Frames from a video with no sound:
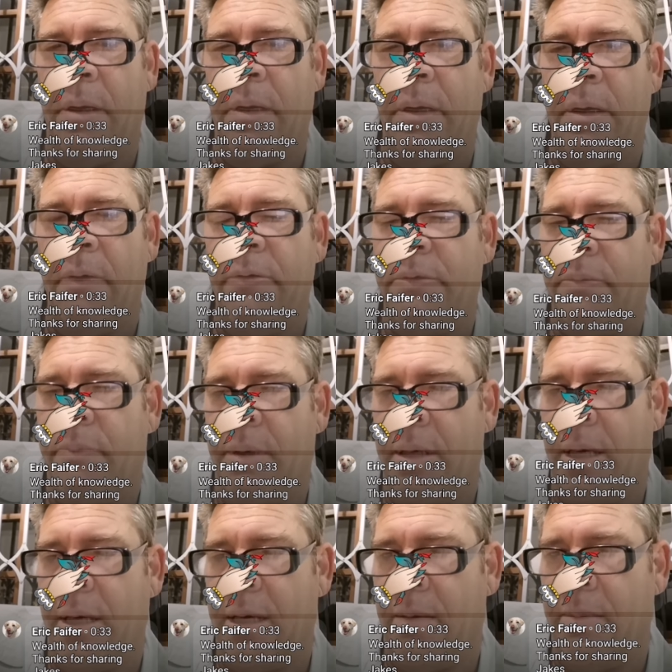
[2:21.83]
reefs. When
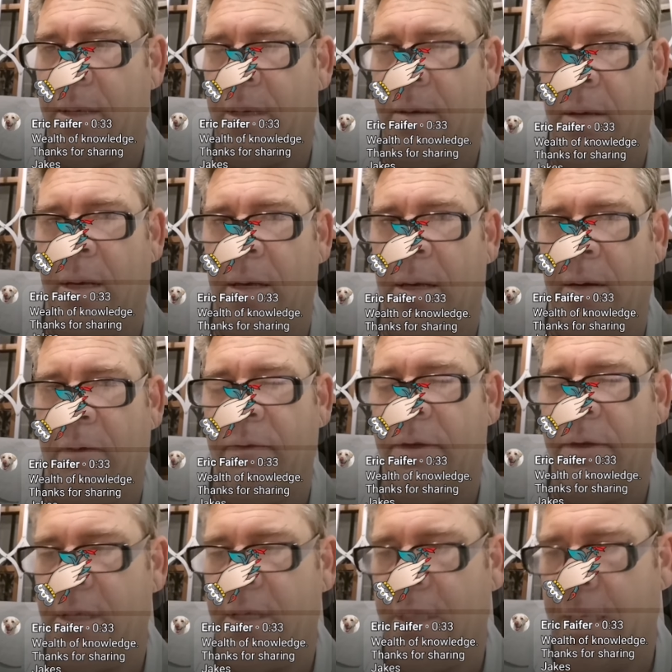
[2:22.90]
they come down, I like
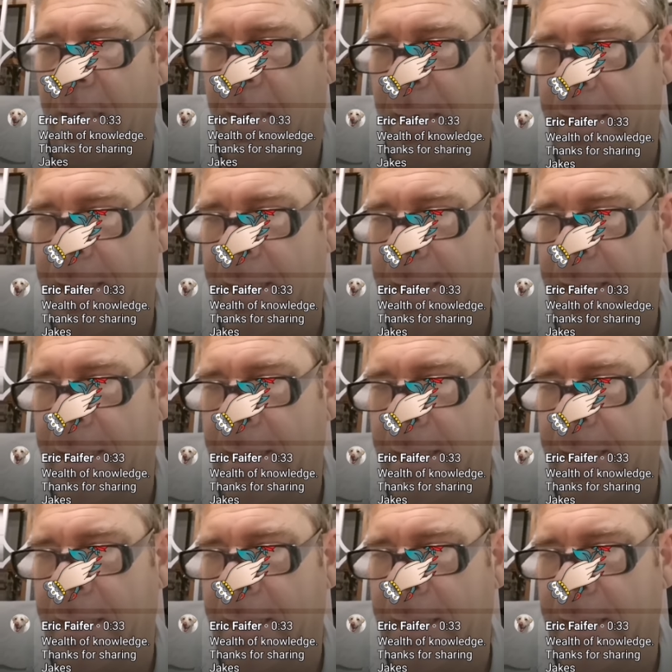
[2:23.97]
fishing that.